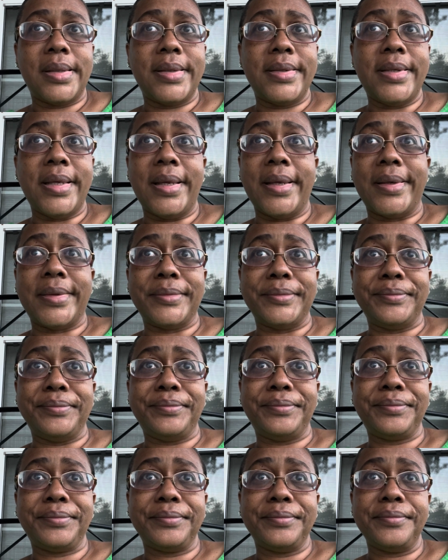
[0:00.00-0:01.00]

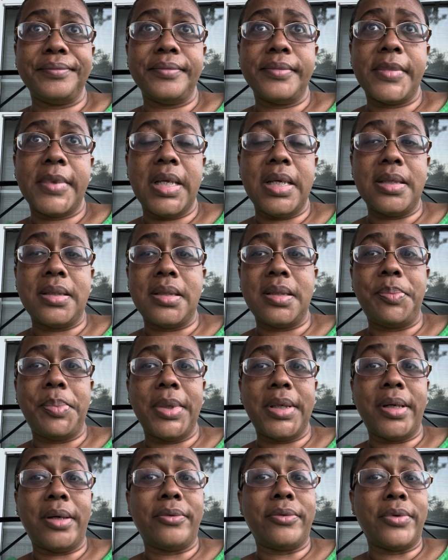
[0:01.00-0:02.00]
yeah, it's
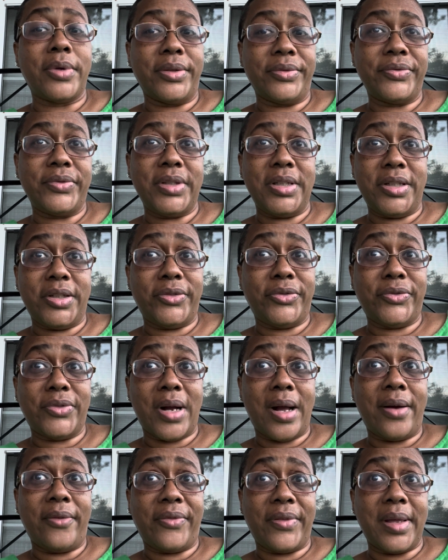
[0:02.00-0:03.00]
been a rough year for
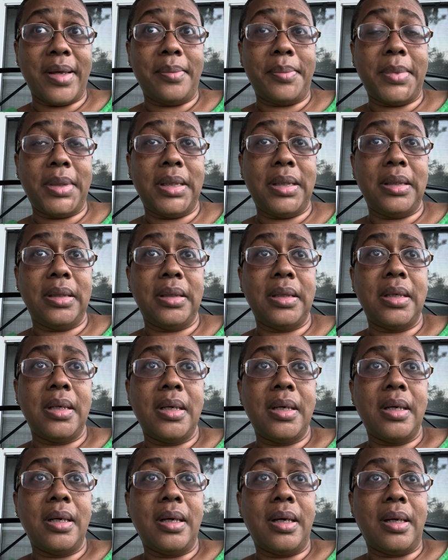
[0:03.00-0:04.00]
our family.
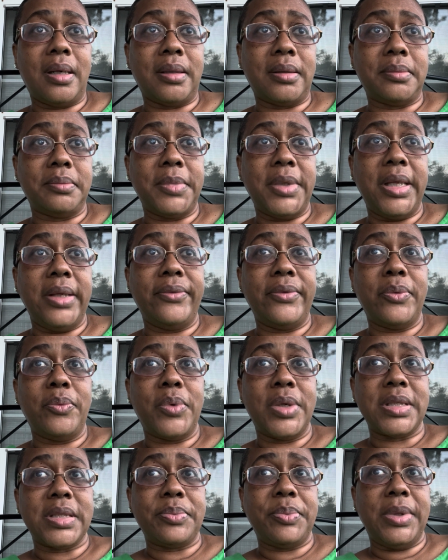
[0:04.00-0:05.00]
Um, even
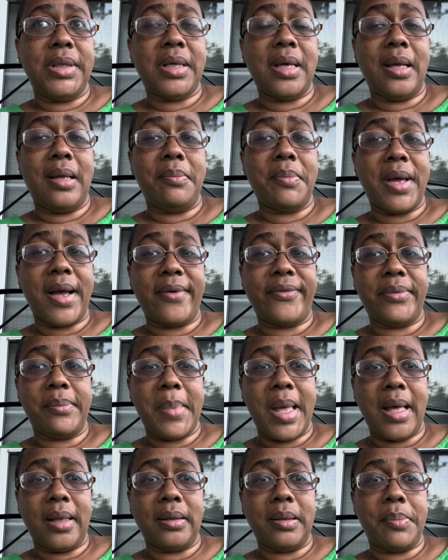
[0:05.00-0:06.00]
once we came back from
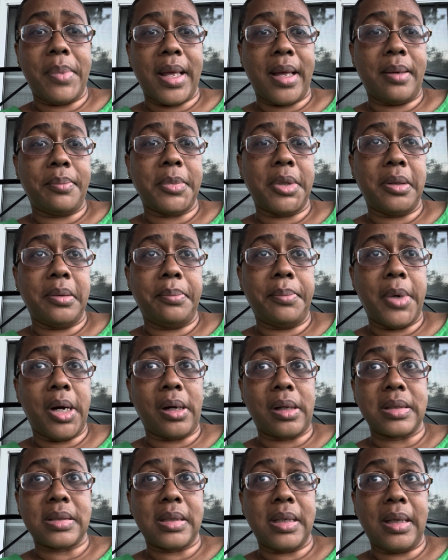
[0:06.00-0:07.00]
Alabama,
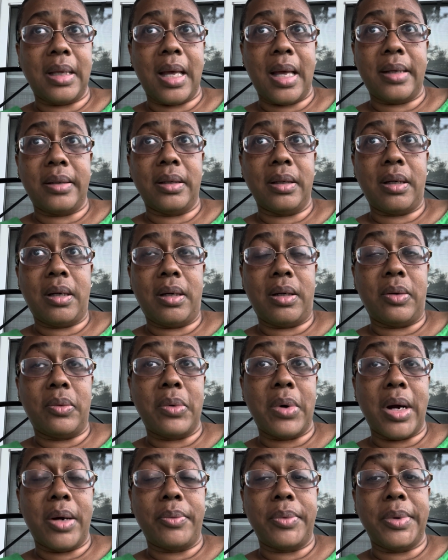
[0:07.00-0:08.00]
Marcus had gotten a call
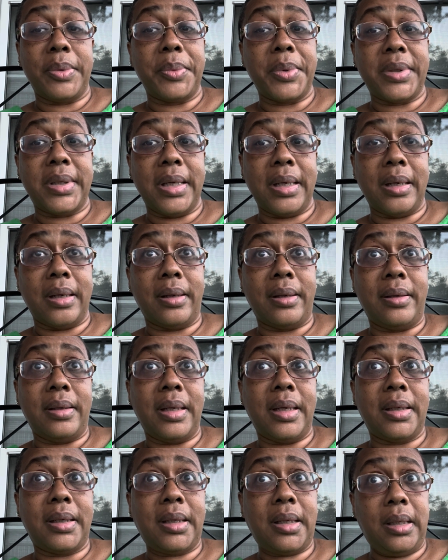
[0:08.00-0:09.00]
while we were there
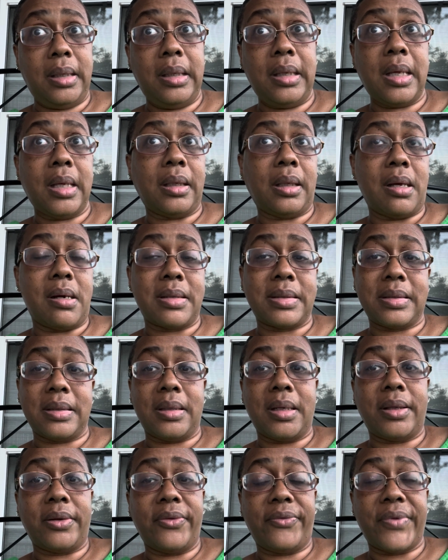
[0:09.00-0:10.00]
that he had lost
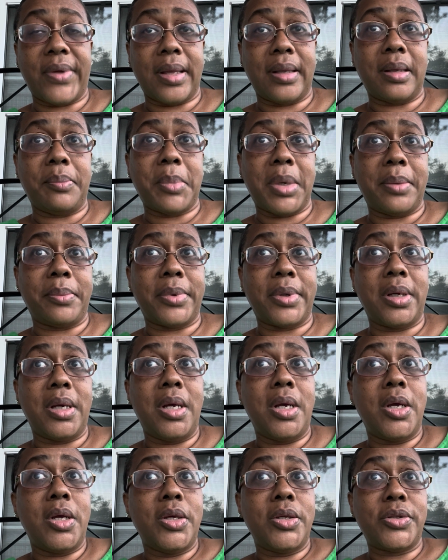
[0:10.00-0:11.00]
another family member.
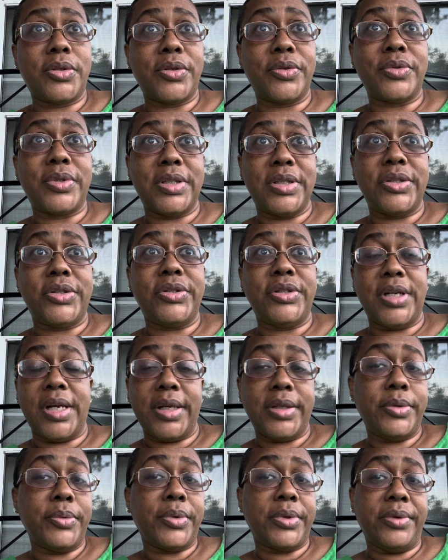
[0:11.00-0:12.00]
So since
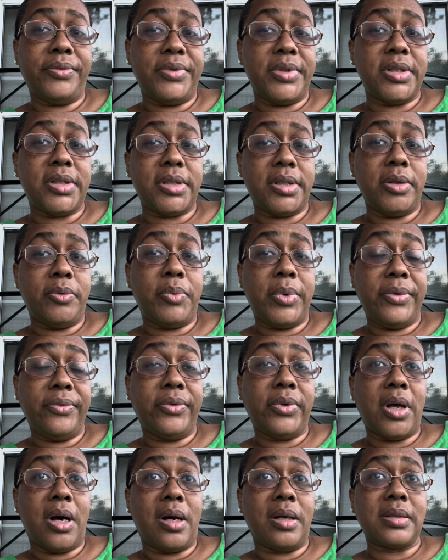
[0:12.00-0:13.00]
January of this year, we've
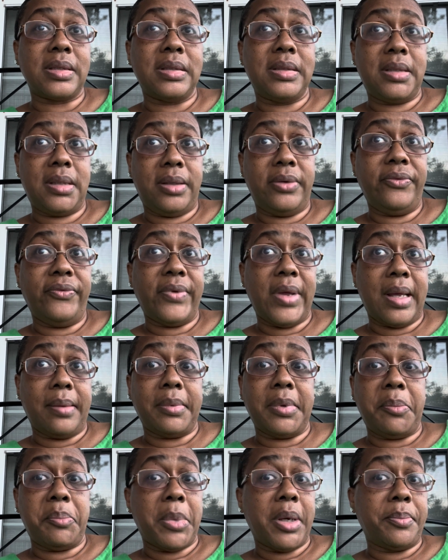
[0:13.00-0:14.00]
lost ten
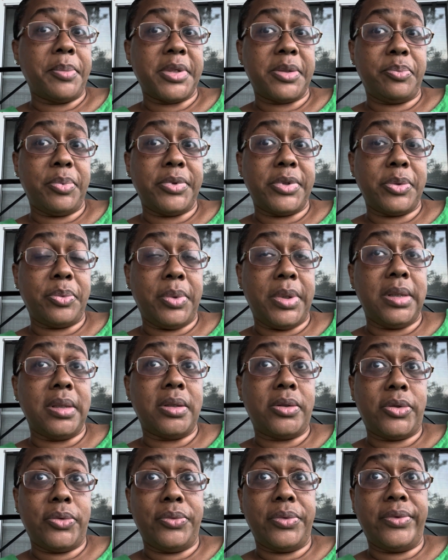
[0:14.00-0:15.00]
family members between the
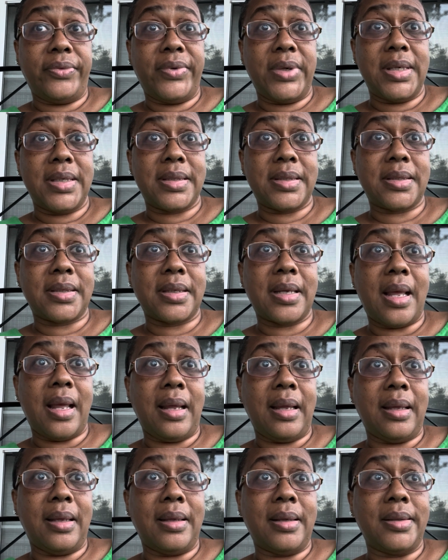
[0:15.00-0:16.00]
two of us.
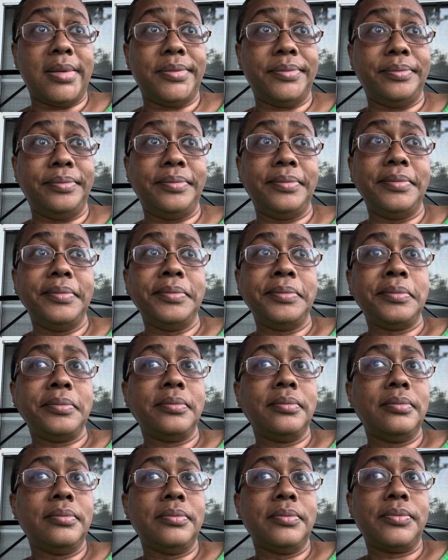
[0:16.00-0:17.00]
And
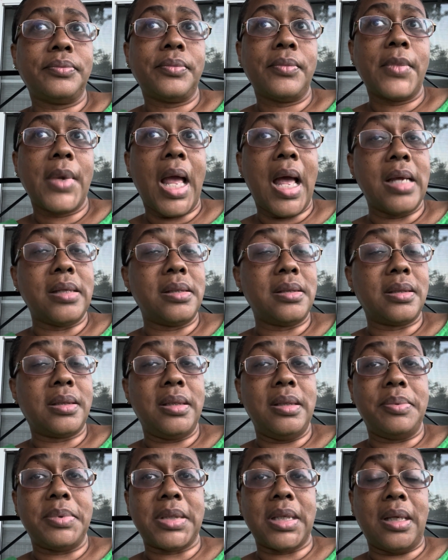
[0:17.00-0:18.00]
I just
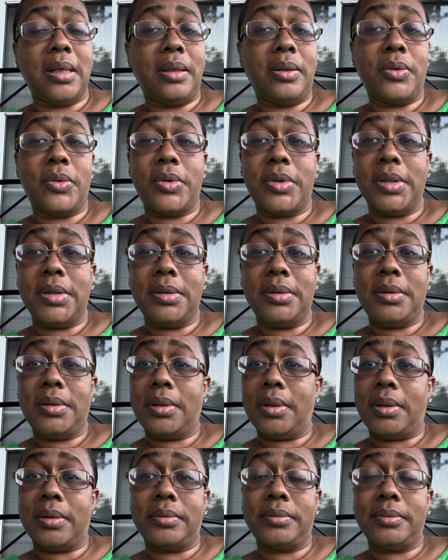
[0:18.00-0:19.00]
keep saying, Lord, you
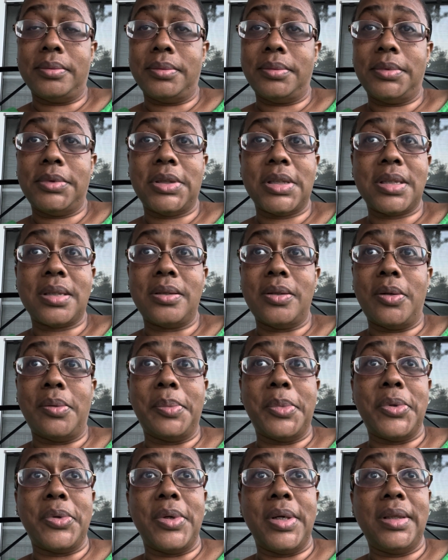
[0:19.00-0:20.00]
know, just no
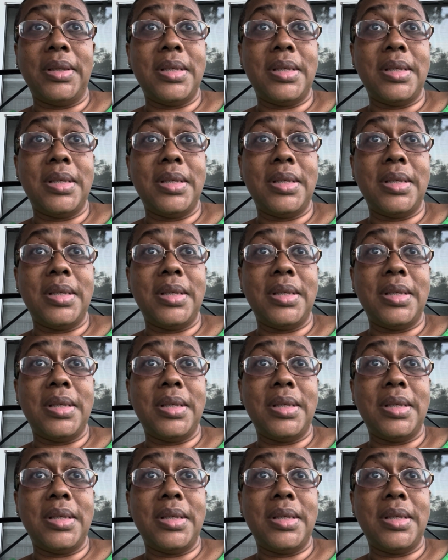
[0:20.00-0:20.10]
more, at